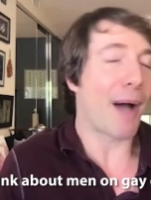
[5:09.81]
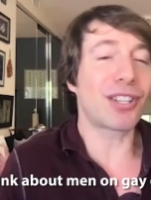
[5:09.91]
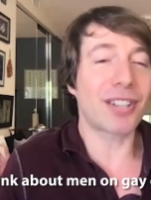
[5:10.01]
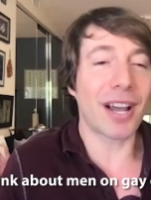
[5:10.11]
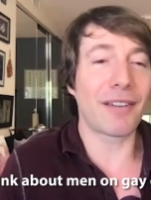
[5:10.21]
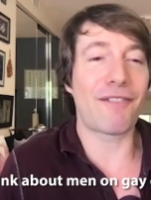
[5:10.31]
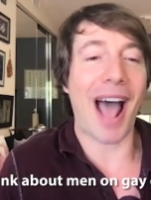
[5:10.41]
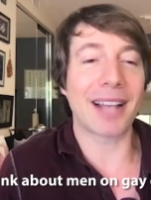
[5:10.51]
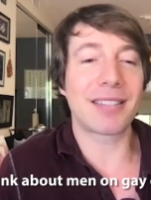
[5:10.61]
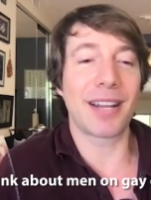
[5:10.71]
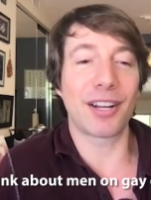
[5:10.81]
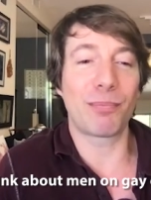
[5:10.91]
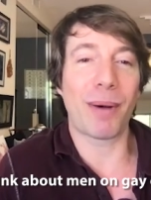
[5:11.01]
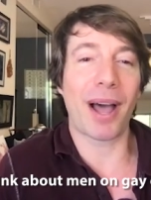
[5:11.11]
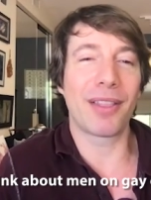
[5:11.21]
am just kind of
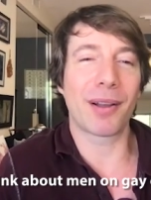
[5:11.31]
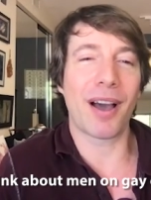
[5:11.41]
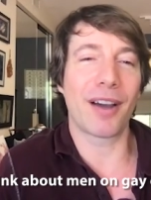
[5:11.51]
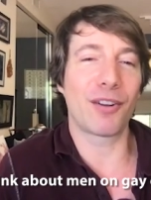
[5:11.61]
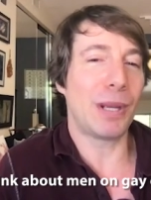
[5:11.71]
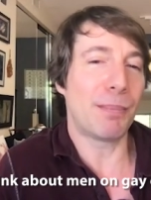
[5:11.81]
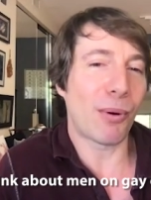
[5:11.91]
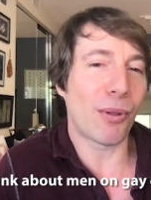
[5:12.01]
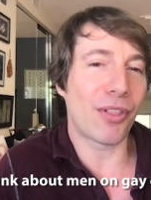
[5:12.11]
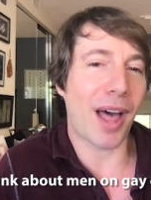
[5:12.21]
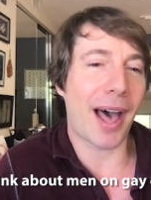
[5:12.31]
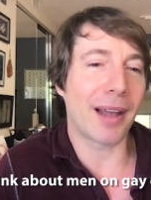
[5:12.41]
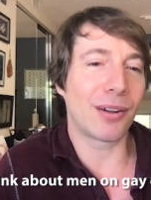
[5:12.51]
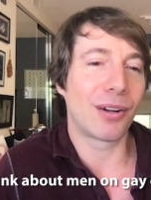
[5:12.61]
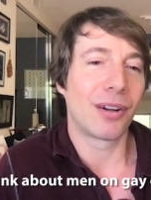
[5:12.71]
fascinated by the kind of people
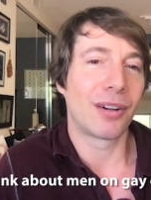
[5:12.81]
that